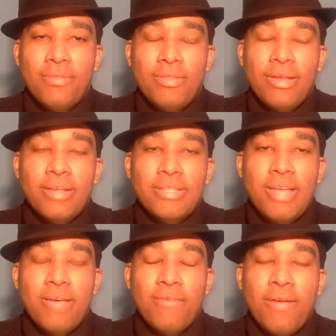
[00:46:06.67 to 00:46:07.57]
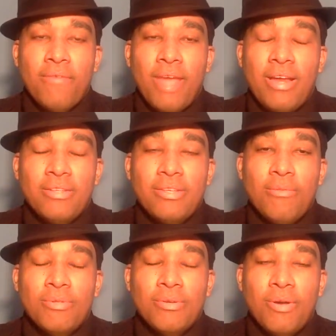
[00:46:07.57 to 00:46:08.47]
Like I said,
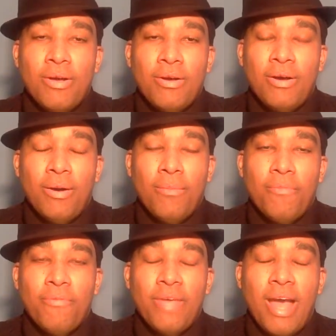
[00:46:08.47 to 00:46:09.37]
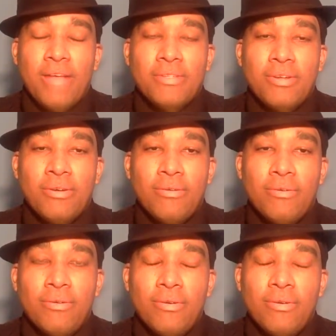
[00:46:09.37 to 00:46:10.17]
Afghanistan was a fiasco.